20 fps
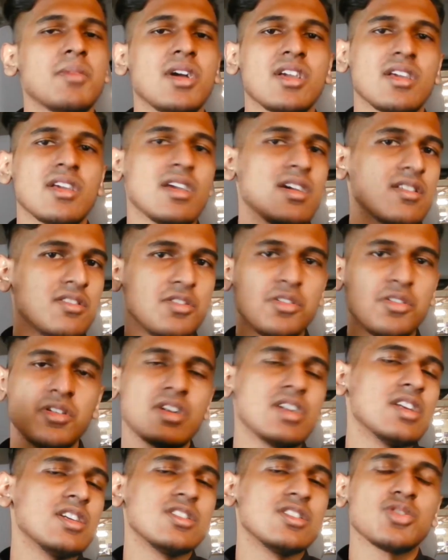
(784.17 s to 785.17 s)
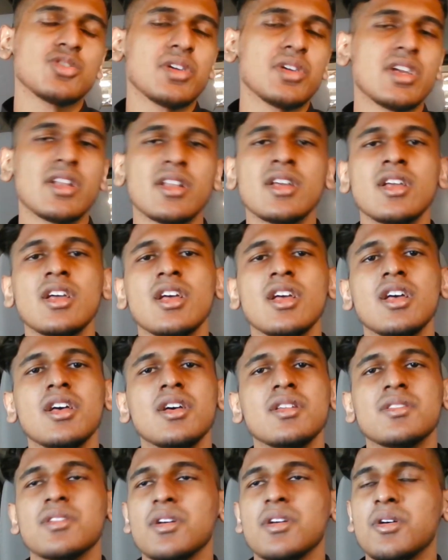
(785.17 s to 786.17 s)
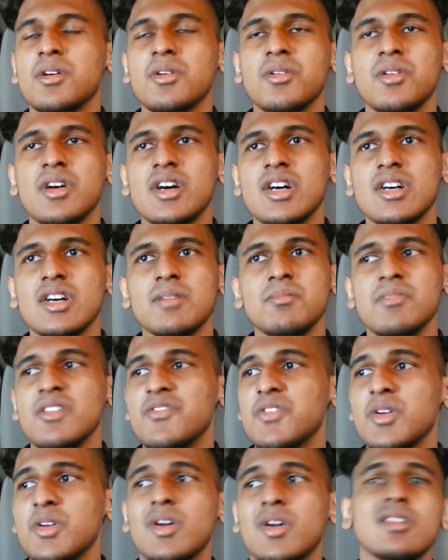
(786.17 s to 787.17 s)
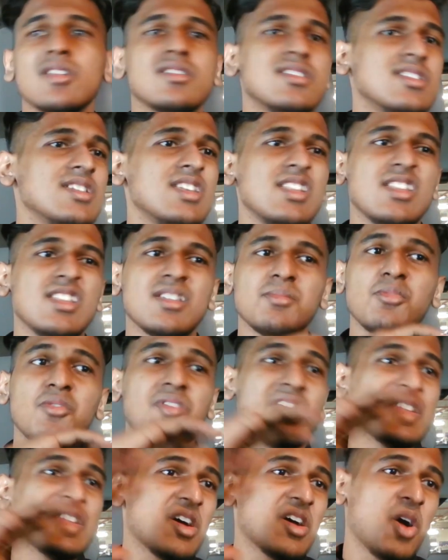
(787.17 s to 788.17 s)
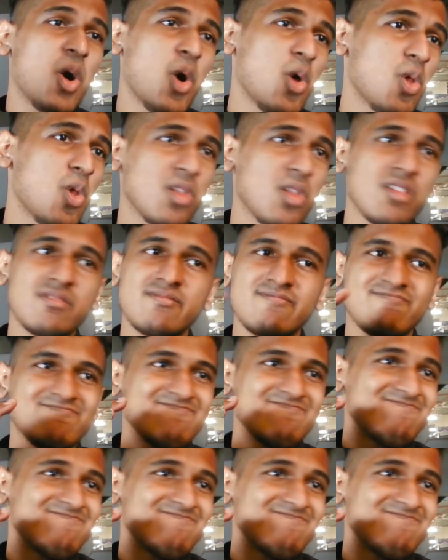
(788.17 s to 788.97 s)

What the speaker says: my guest. You're going to enjoy it. So, if you want to see this movie as a whole,